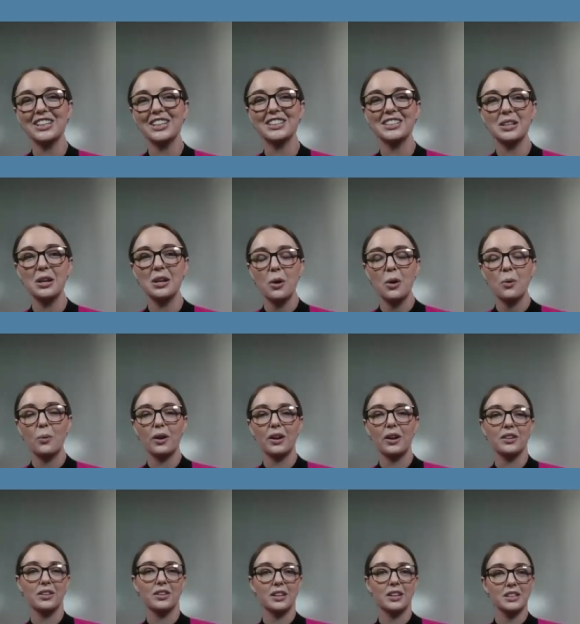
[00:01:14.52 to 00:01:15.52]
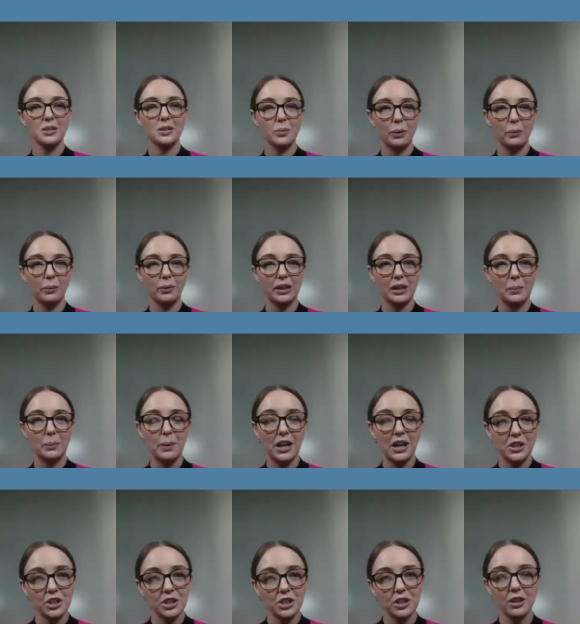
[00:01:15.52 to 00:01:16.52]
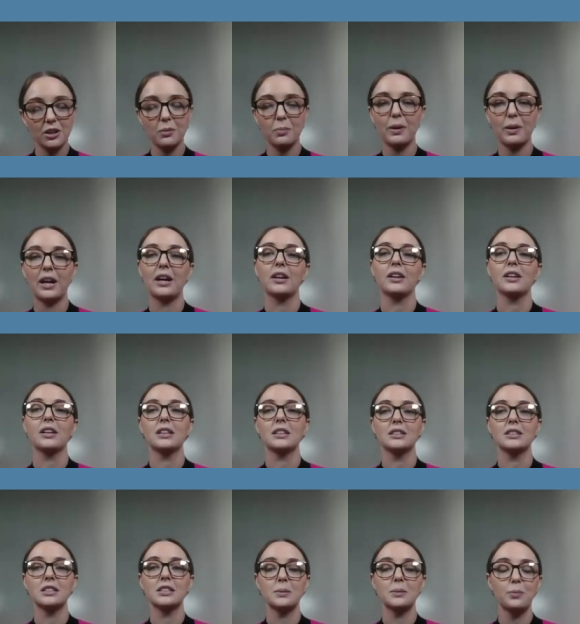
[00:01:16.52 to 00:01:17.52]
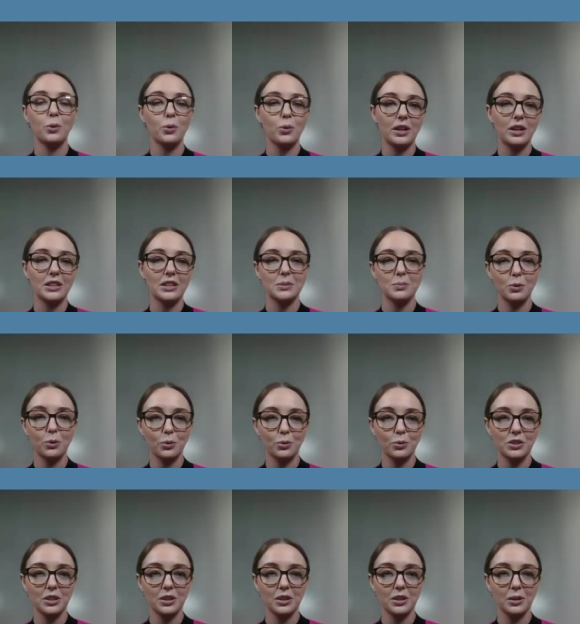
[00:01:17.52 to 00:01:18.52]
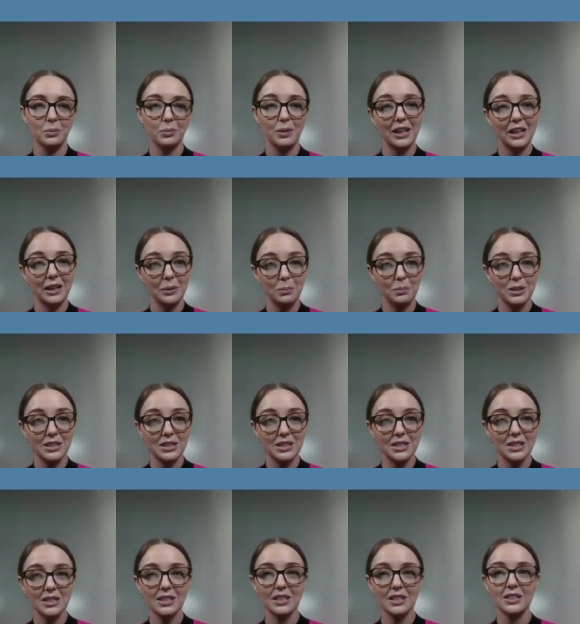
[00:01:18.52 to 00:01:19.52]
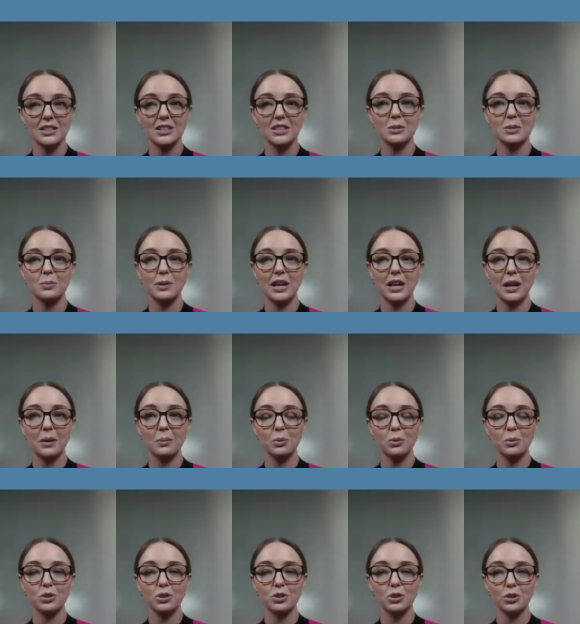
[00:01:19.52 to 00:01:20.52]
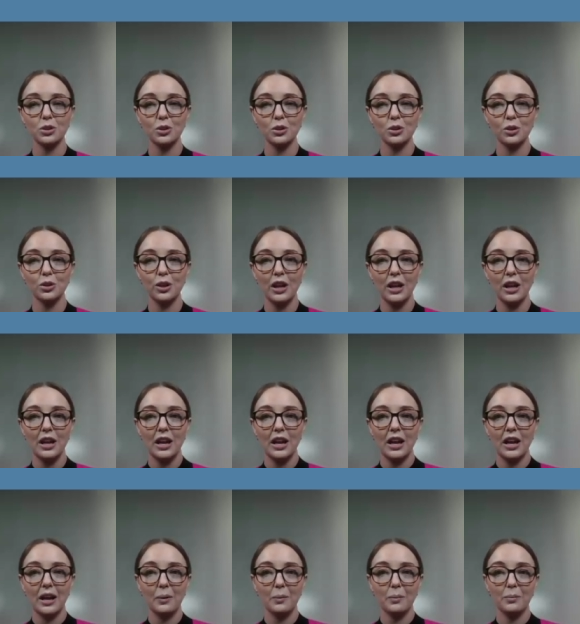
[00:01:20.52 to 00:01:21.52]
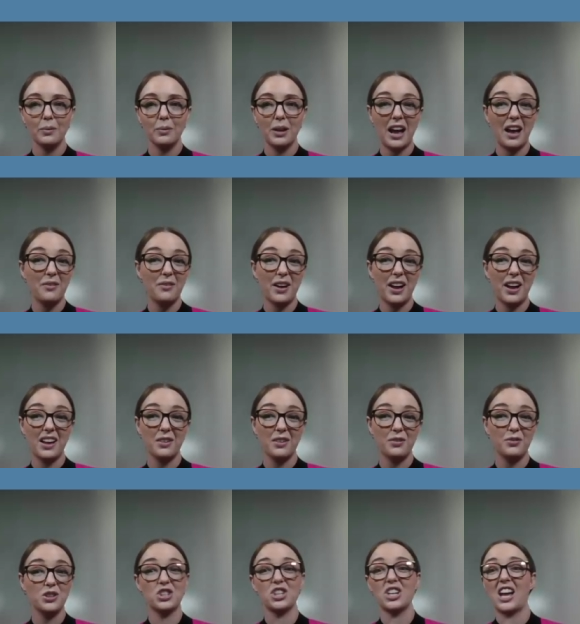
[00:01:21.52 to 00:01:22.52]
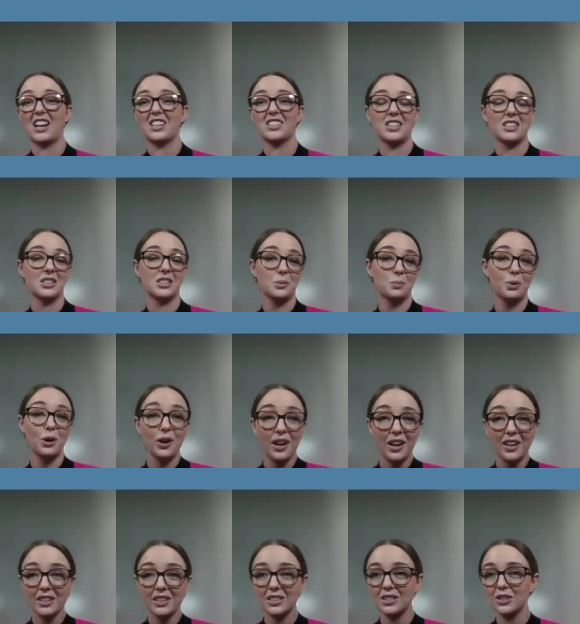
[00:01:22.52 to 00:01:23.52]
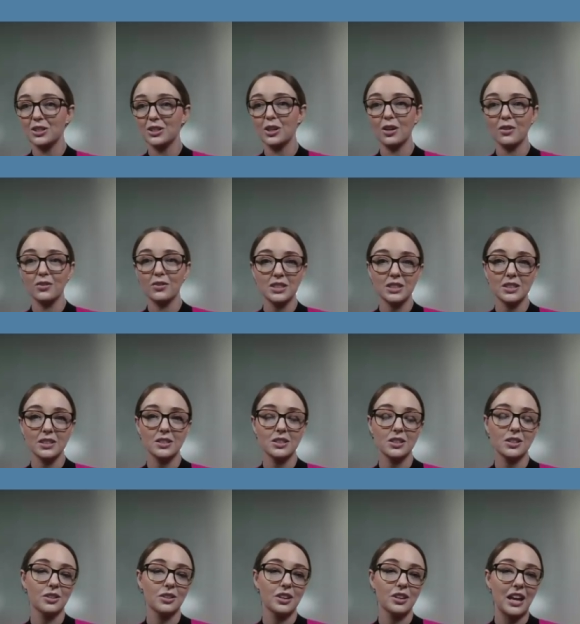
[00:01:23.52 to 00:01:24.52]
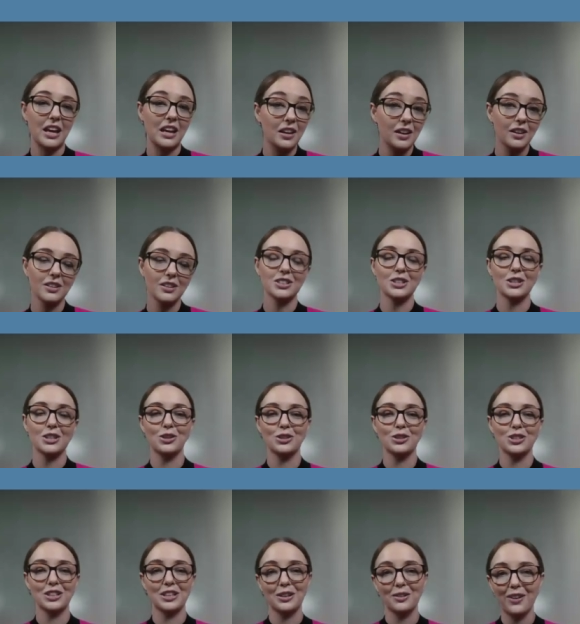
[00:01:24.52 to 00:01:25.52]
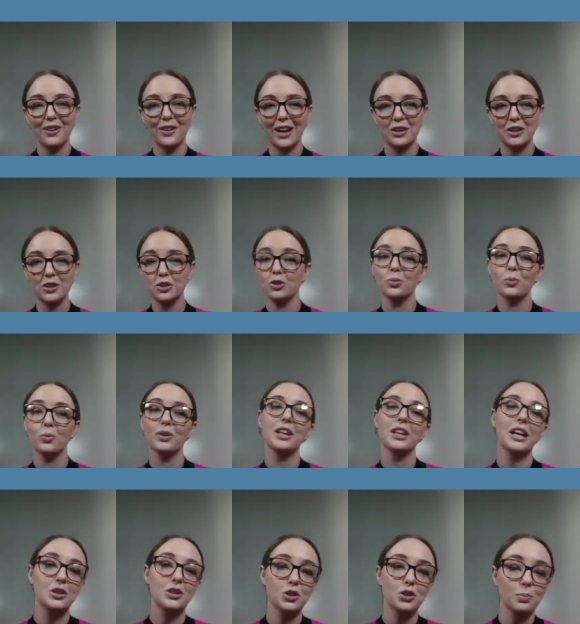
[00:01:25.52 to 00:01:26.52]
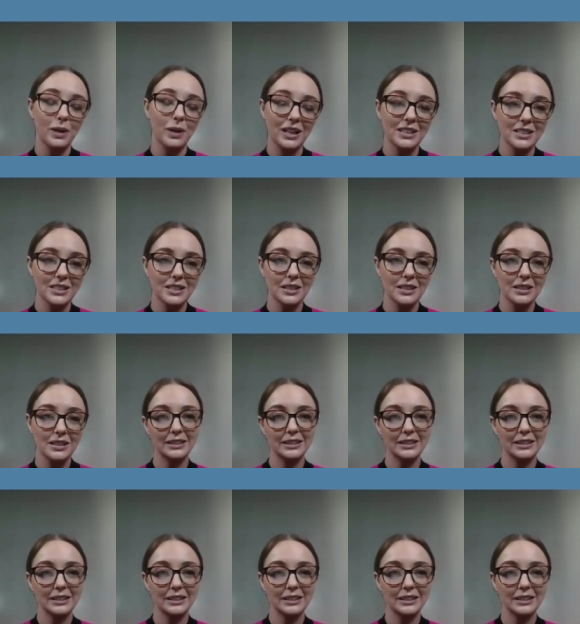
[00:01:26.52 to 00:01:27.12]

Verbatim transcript: and one of the things that we're really passionate about is supporting small to medium businesses to be able to uh, have efficient access to products and services so that they can continue to innovate and do what they do best.